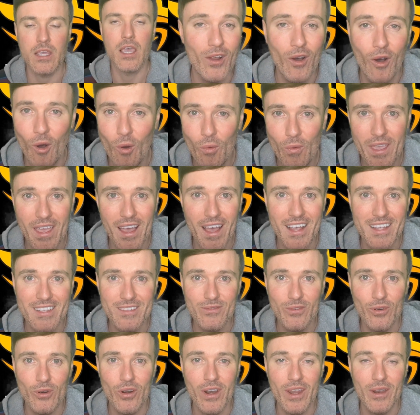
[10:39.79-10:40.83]
and all we ask
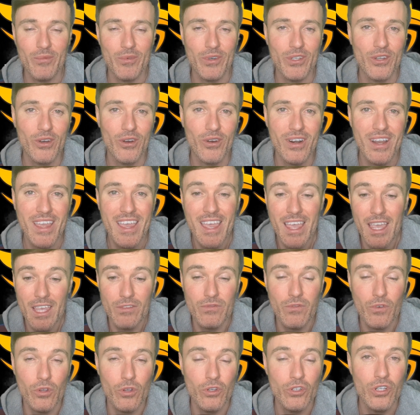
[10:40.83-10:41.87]
for in return is
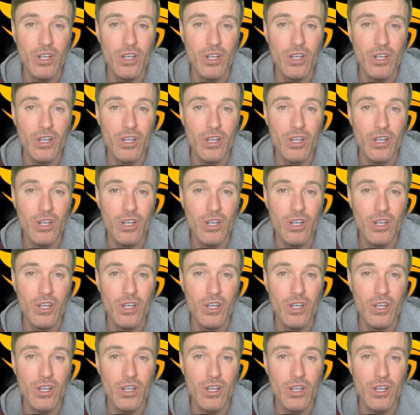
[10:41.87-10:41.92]
for you